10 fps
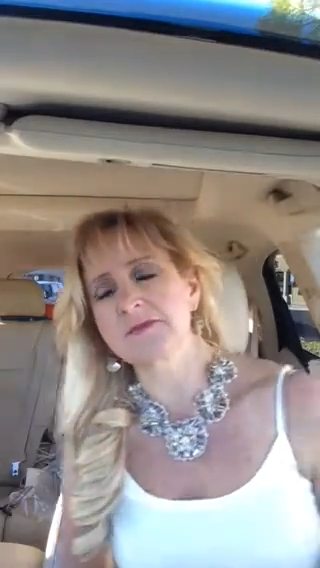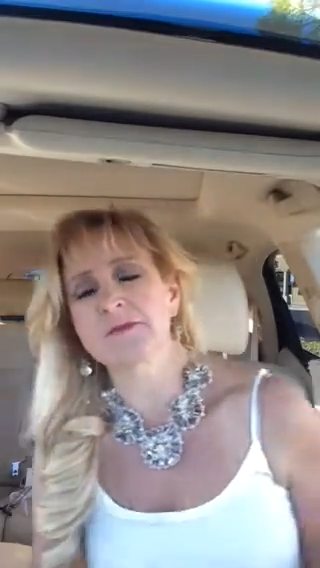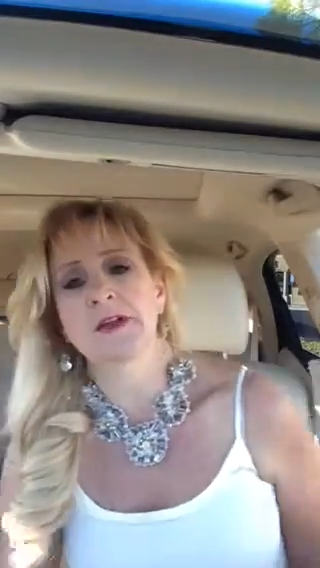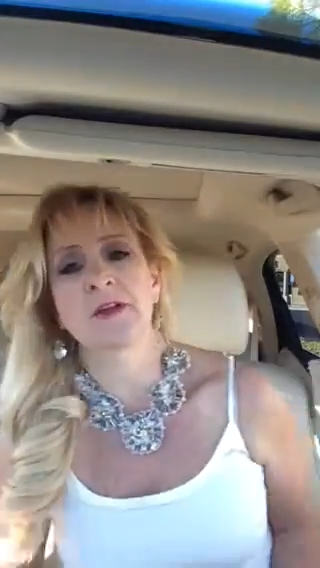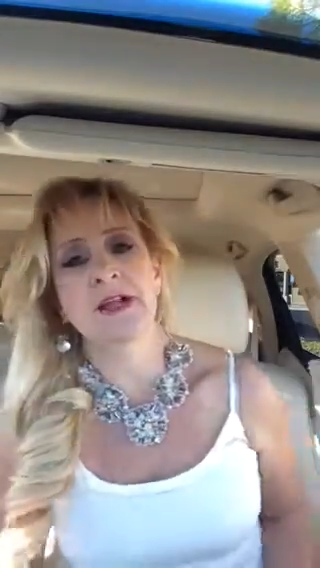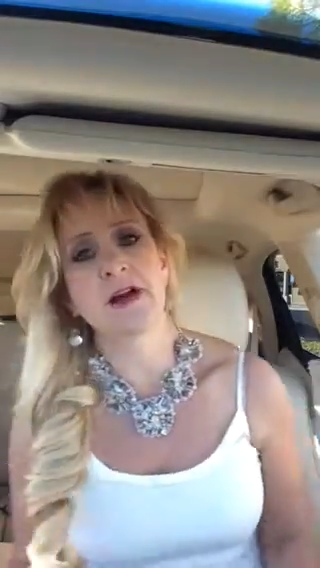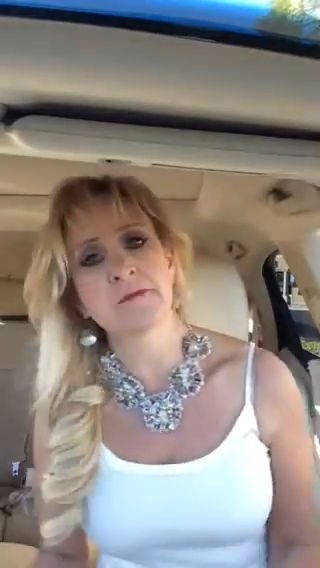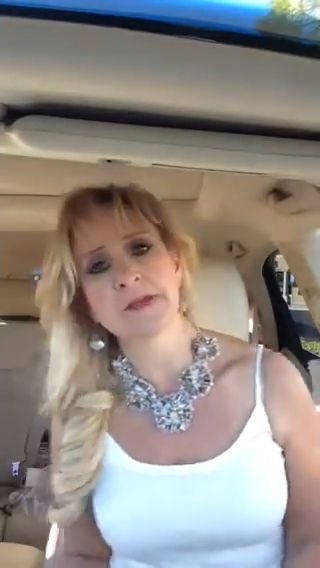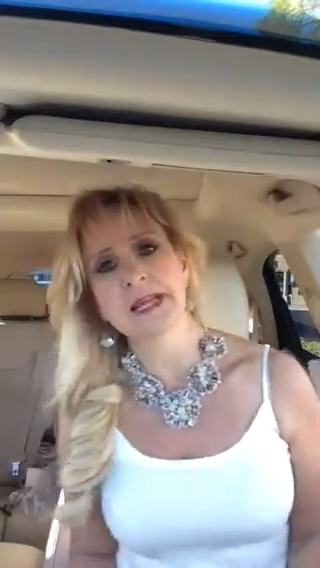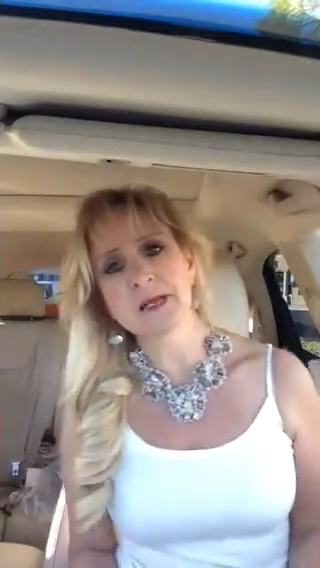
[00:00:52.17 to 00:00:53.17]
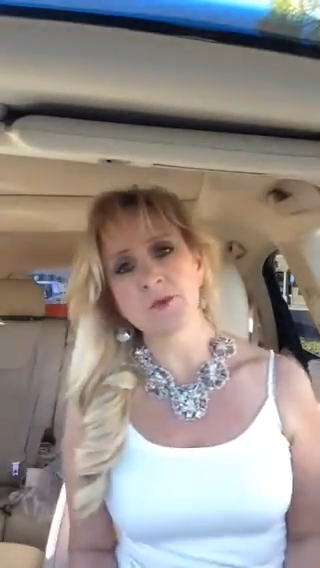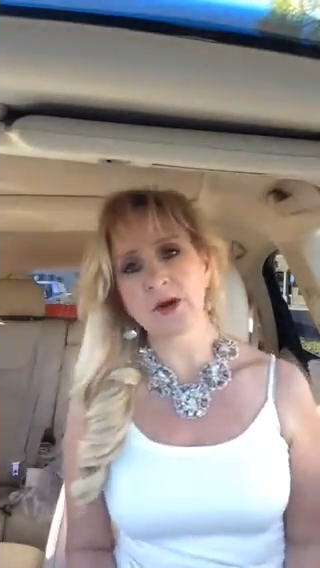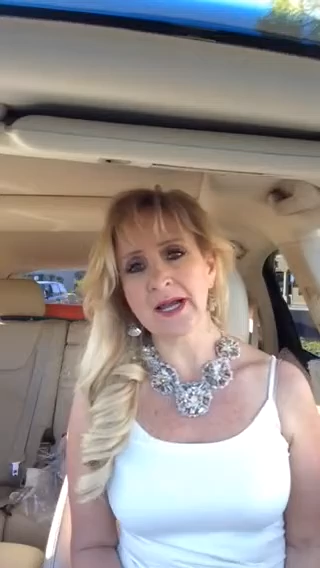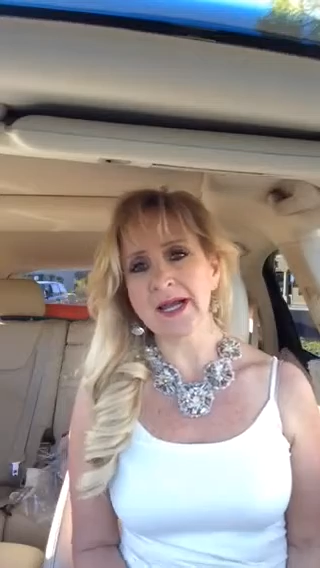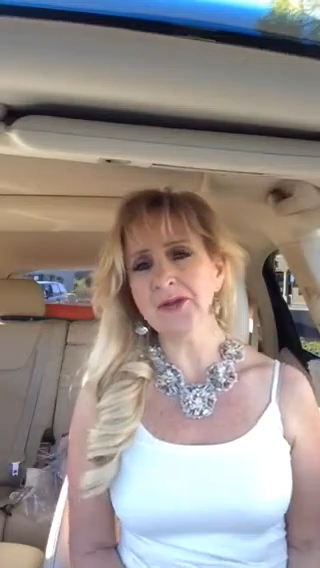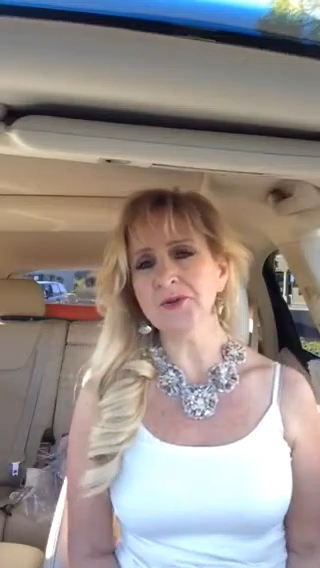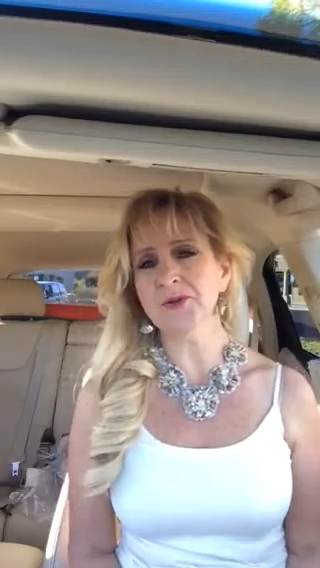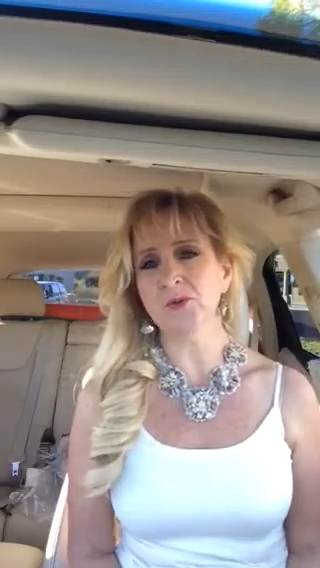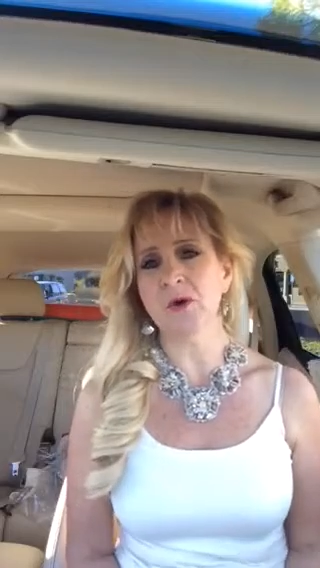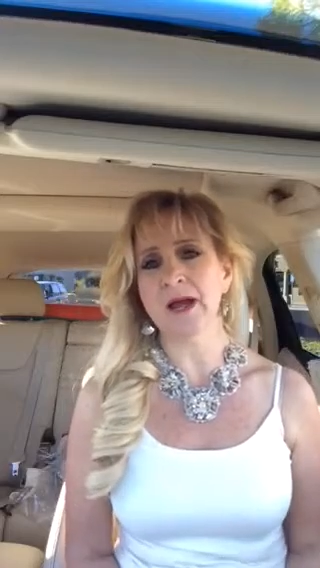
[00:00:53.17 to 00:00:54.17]
very often anymore. I don't
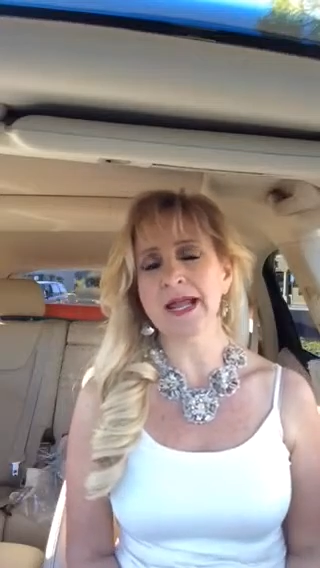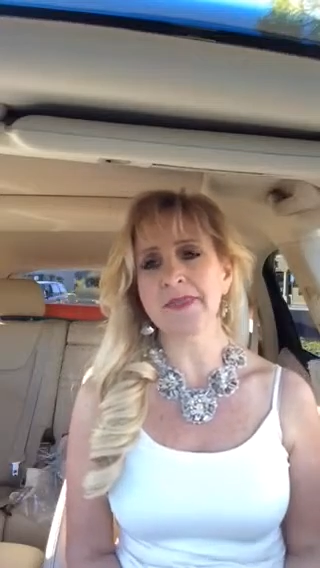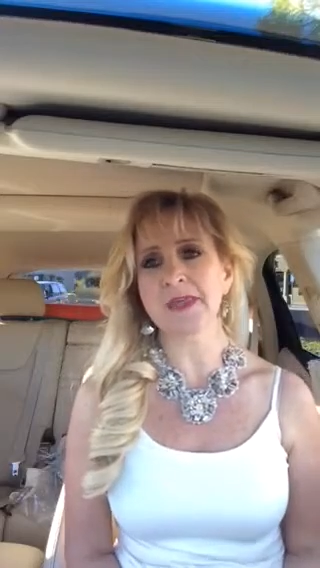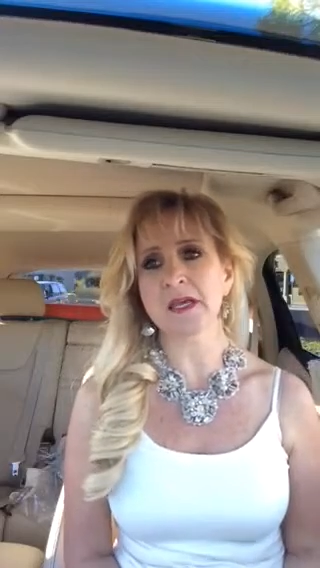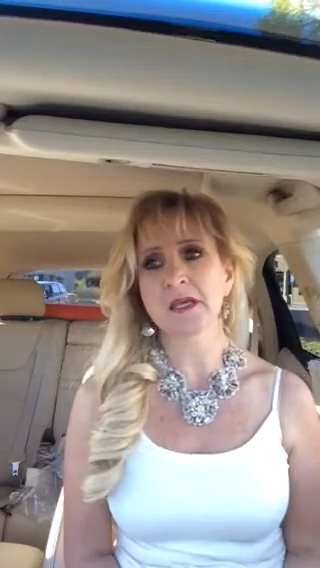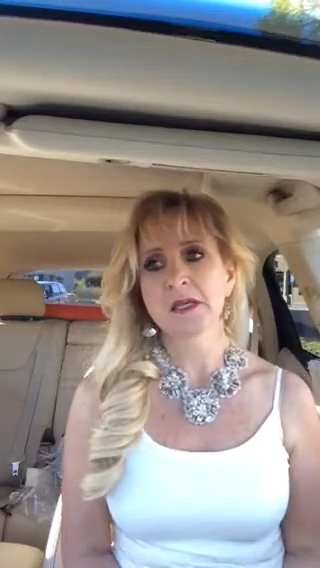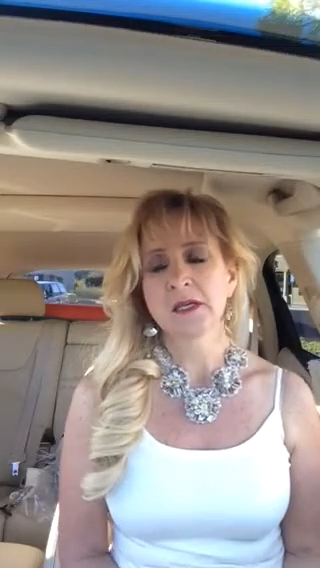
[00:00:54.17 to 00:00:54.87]
know why. I think,